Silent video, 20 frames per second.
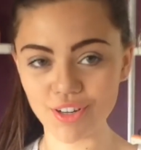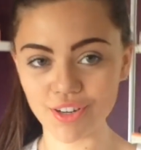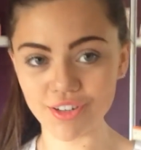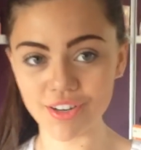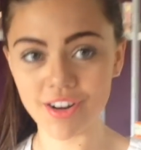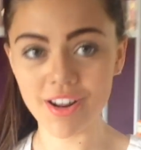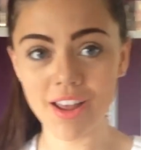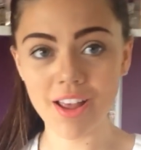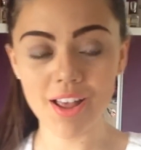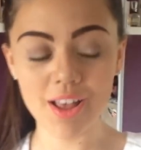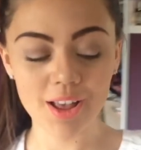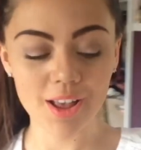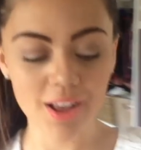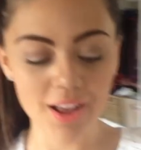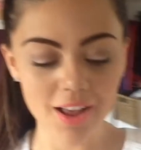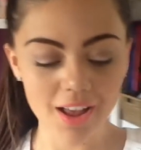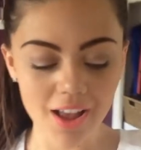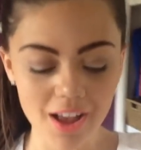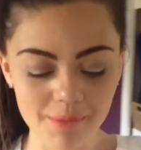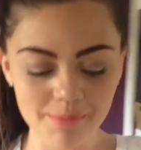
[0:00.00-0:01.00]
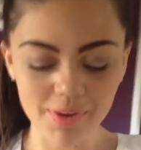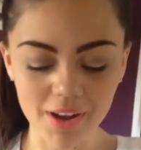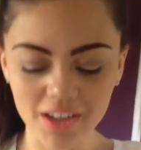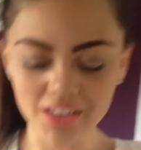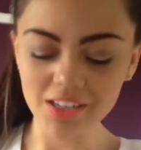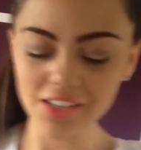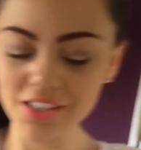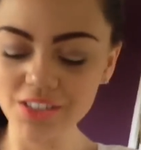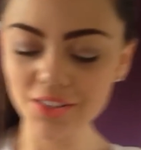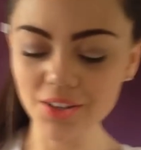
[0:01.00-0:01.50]
on. But I
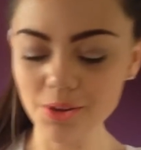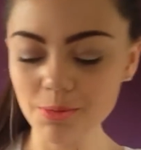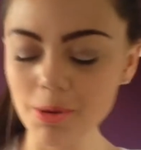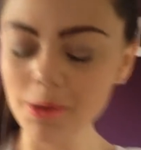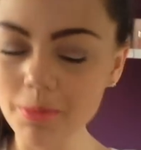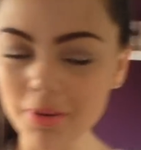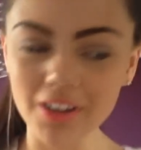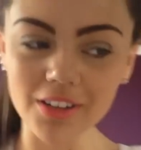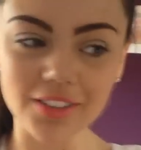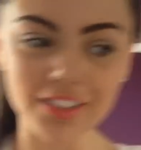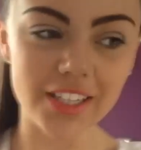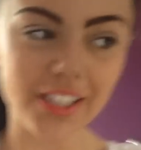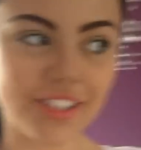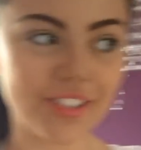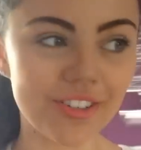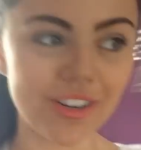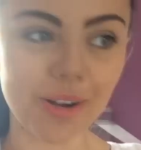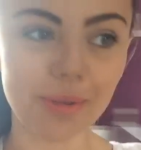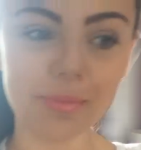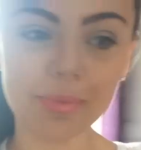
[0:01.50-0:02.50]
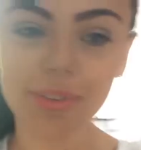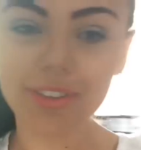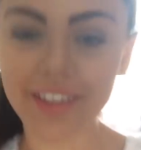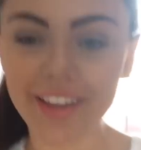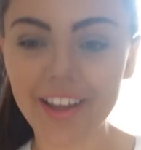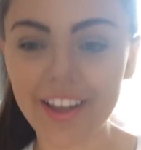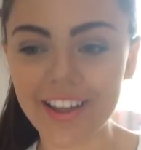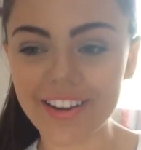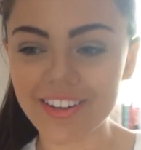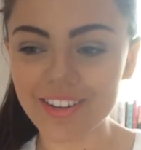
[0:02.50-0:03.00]
needed to go pick my little sister up.
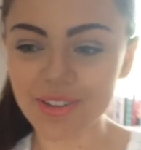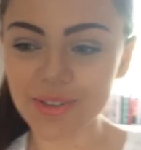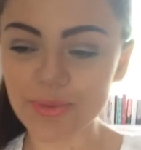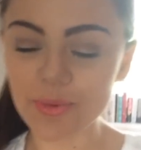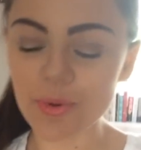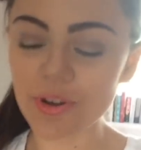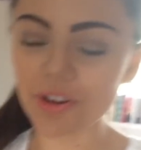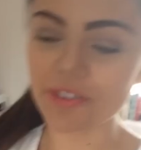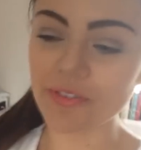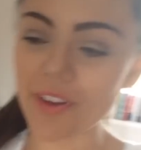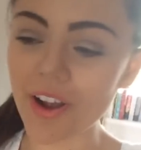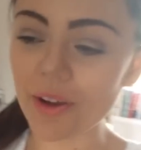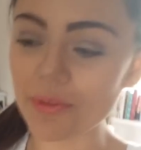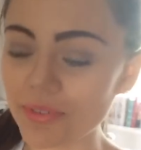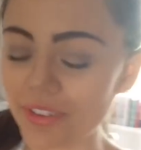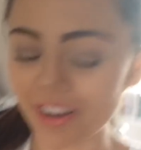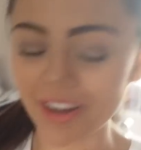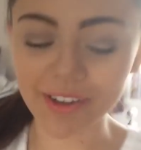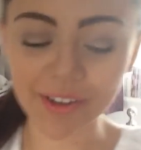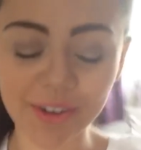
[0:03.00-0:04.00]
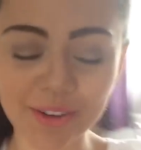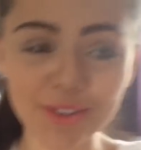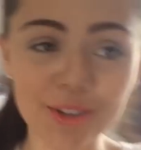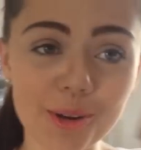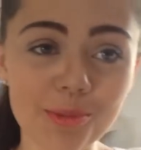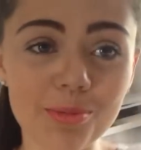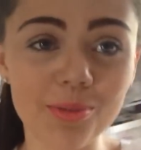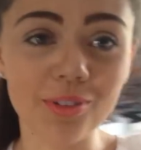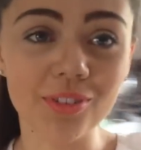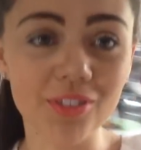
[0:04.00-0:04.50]
And I was walking around with like no
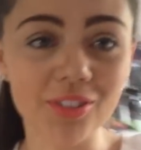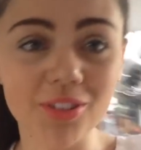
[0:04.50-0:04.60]
top on,